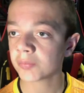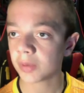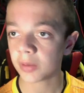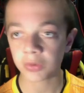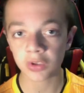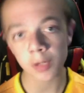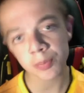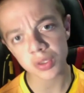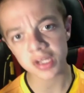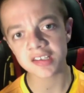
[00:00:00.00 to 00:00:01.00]
We've got a
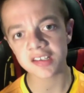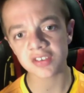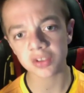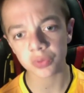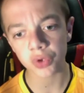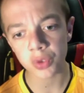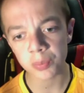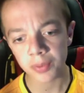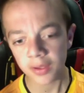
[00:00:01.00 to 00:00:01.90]
pretty decent group,